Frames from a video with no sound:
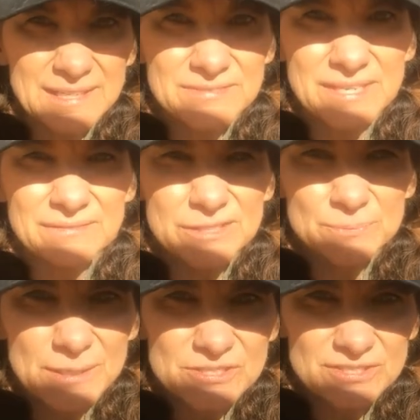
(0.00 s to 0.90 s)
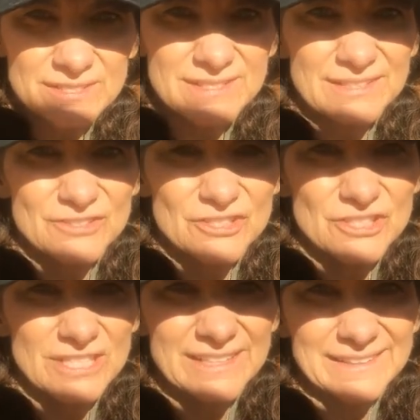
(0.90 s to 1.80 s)
life-saving specialists, and
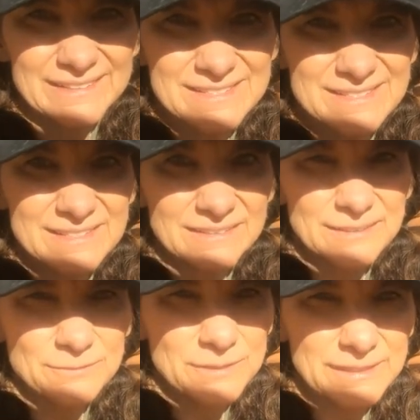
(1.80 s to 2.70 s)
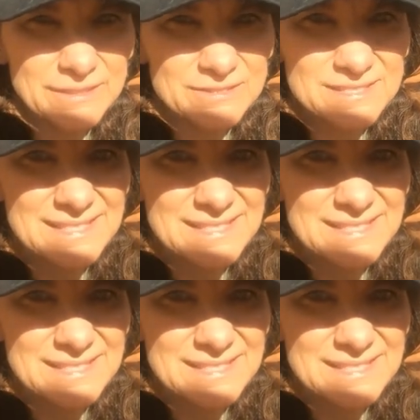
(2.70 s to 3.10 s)
she is delivering their